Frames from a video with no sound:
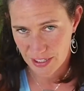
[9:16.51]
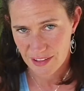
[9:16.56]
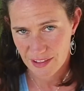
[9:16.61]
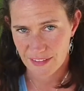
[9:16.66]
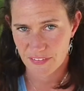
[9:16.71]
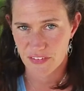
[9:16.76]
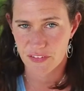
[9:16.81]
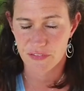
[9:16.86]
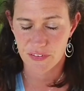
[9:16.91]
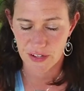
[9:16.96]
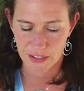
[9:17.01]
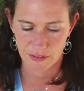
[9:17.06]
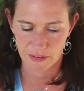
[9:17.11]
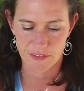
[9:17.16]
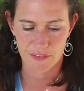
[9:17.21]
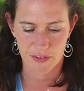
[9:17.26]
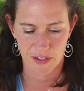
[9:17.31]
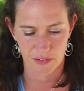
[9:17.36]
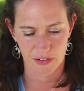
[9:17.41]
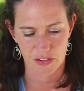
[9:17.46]
It's very,
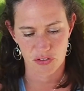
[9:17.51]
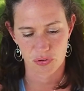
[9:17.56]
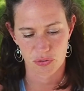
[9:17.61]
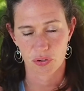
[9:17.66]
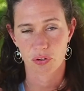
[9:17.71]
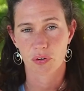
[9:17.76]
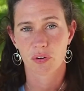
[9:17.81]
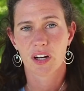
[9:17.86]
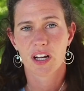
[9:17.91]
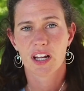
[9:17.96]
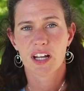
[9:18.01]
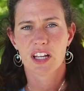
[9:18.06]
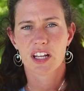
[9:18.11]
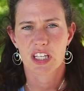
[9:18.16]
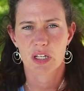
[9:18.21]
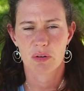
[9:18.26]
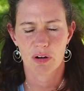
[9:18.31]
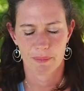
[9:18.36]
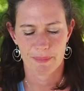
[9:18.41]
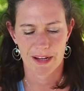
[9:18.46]
very true. You
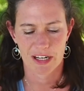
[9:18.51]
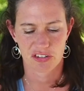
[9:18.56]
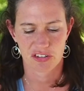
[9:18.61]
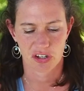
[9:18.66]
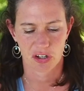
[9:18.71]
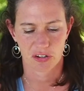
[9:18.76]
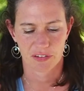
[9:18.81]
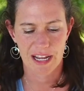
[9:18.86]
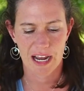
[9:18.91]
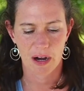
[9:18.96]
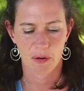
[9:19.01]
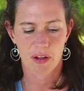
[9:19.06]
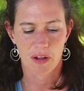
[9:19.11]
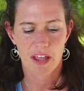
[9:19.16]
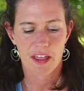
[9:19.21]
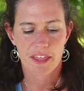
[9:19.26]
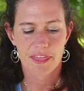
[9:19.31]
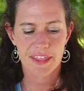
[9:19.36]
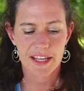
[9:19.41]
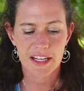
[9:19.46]
want to make sure. Now,
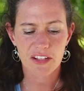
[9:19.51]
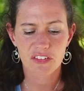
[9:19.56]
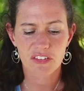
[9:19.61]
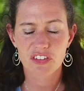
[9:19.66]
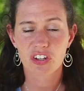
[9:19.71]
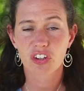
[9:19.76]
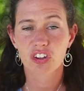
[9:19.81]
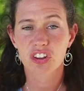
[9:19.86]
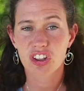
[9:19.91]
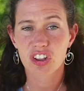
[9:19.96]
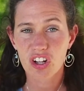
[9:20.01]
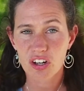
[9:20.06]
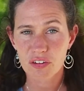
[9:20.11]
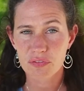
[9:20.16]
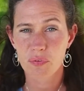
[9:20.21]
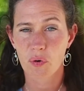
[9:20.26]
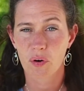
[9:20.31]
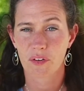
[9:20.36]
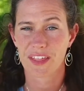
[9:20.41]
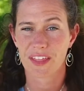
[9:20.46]
things to look
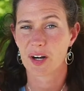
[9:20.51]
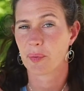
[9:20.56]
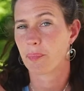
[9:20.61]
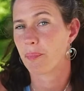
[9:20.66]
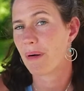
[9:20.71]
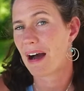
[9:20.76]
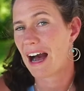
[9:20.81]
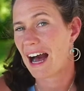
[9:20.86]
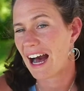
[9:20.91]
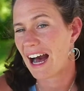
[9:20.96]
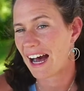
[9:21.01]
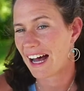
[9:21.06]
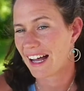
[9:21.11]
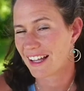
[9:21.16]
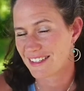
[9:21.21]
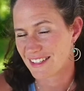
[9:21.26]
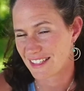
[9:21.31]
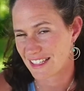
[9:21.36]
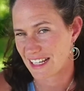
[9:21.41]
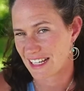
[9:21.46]
for that are
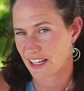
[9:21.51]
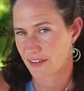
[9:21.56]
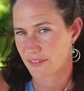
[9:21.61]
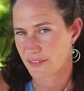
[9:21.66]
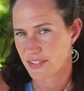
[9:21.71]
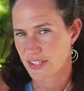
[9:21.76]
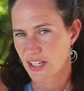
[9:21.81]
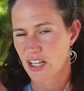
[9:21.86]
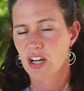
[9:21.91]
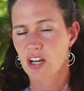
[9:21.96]
positives.